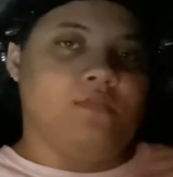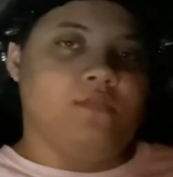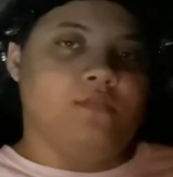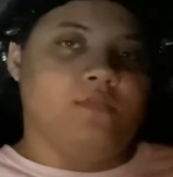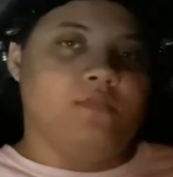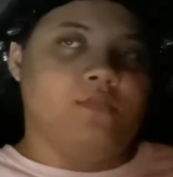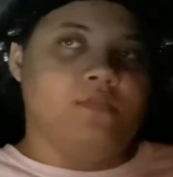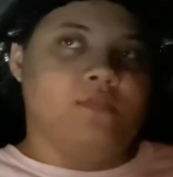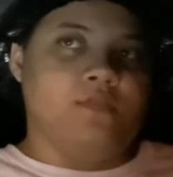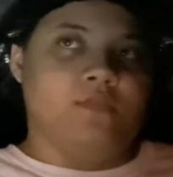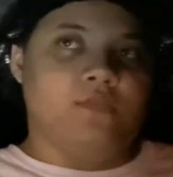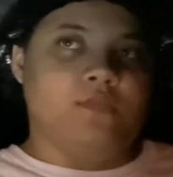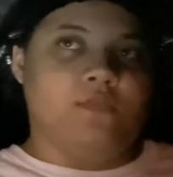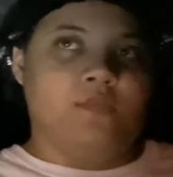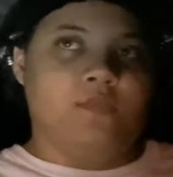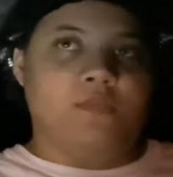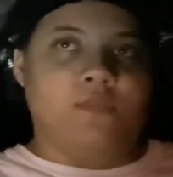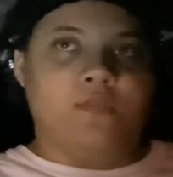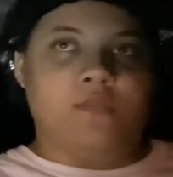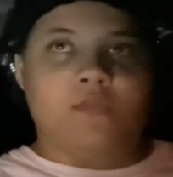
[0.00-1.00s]

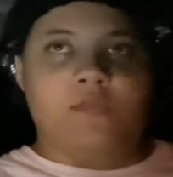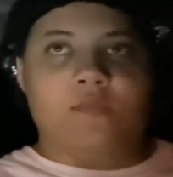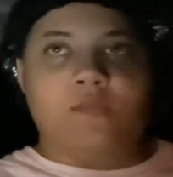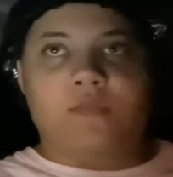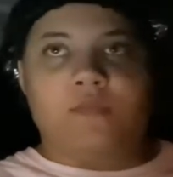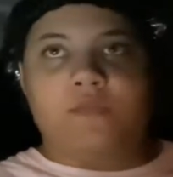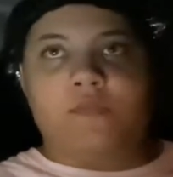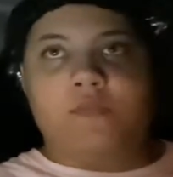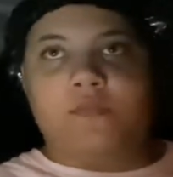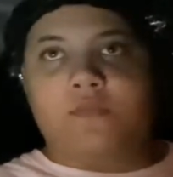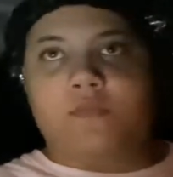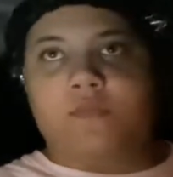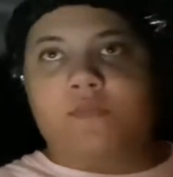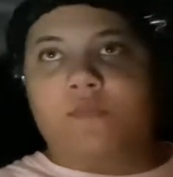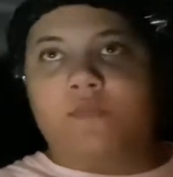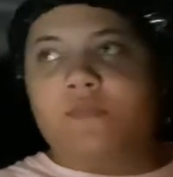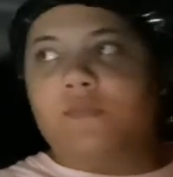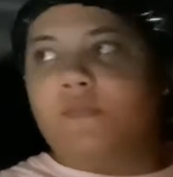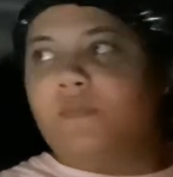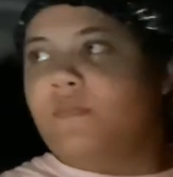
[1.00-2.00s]

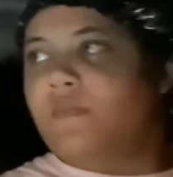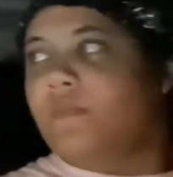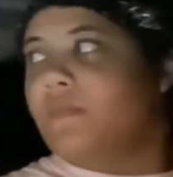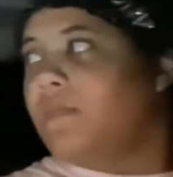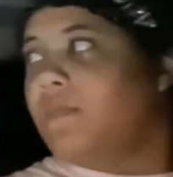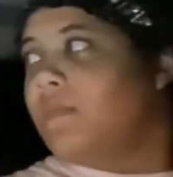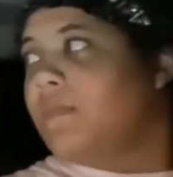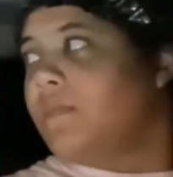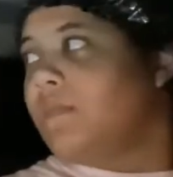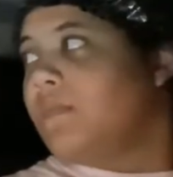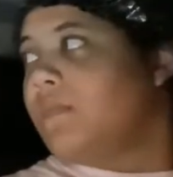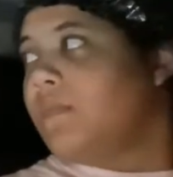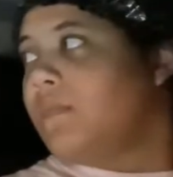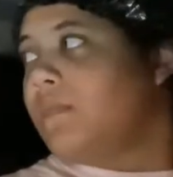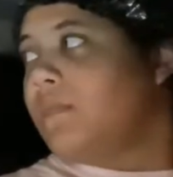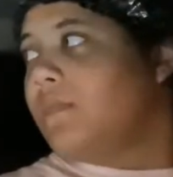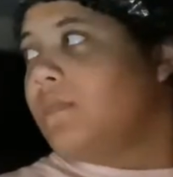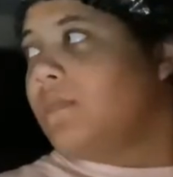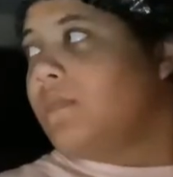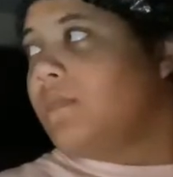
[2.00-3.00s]

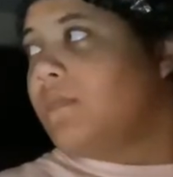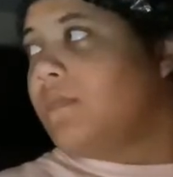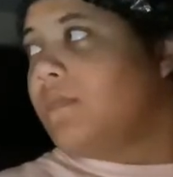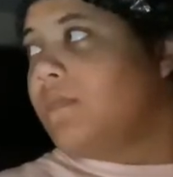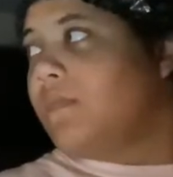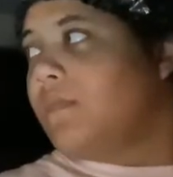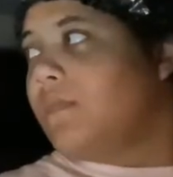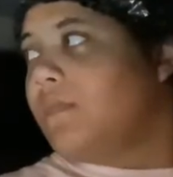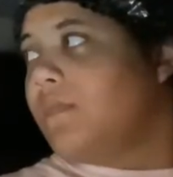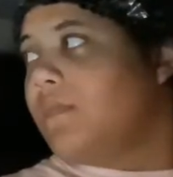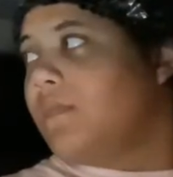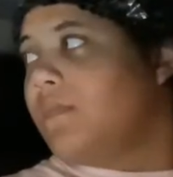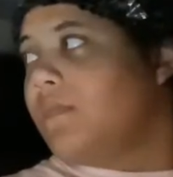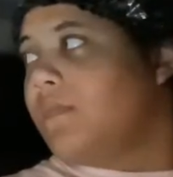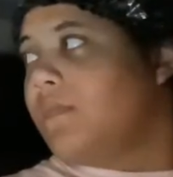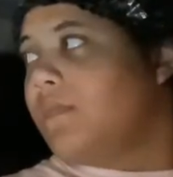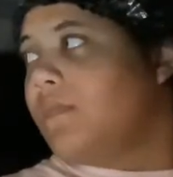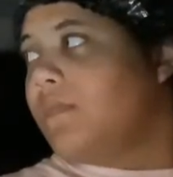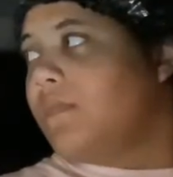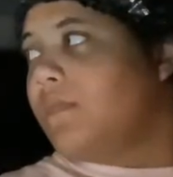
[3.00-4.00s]

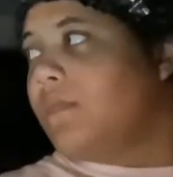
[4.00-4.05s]
No words are spoken by the person on screen.